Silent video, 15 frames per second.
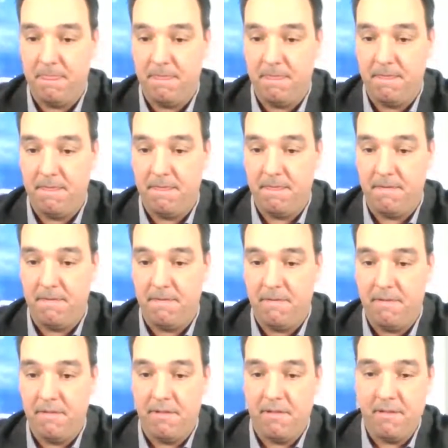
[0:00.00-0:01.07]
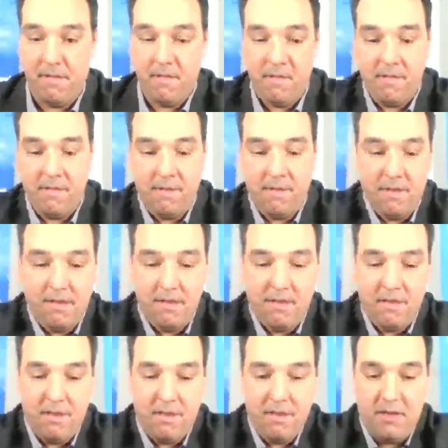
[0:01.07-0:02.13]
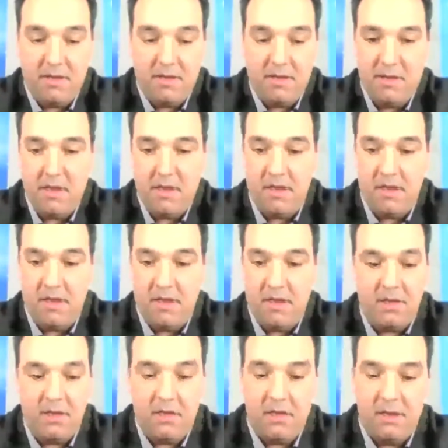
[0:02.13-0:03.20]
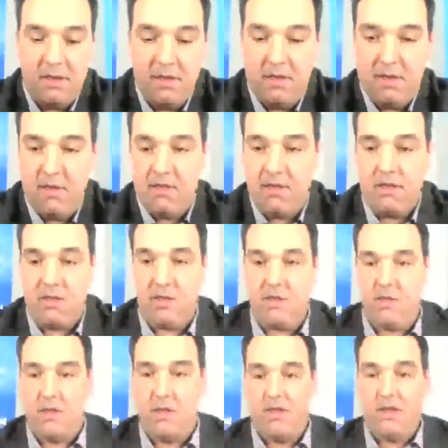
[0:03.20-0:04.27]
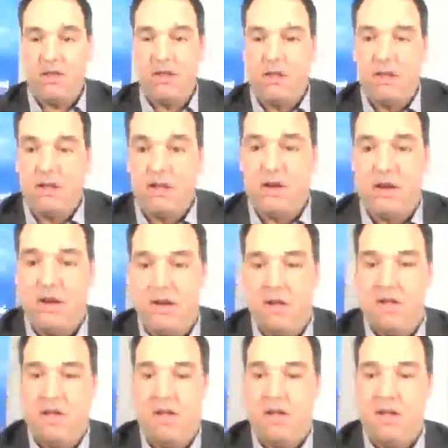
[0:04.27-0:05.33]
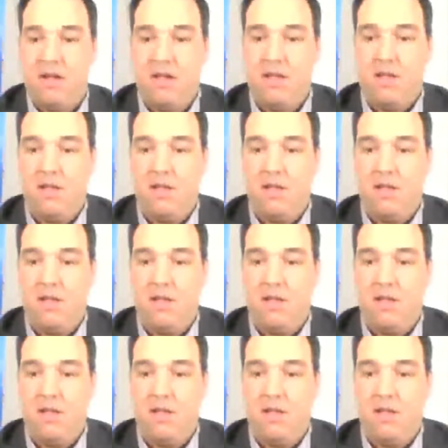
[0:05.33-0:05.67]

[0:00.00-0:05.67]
Nothing is said.